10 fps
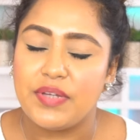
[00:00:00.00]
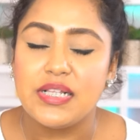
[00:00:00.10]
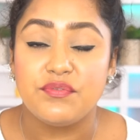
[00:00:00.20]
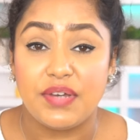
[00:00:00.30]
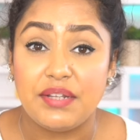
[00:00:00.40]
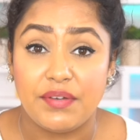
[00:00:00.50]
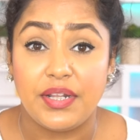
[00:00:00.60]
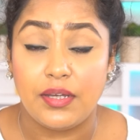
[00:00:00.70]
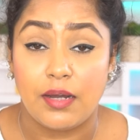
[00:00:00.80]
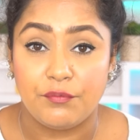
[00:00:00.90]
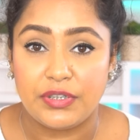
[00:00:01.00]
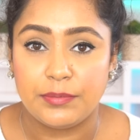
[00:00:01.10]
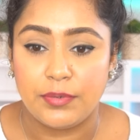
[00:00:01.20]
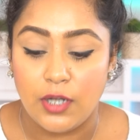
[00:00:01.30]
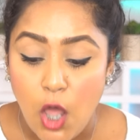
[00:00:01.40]
it feels very, very
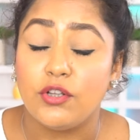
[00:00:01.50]
comfortable.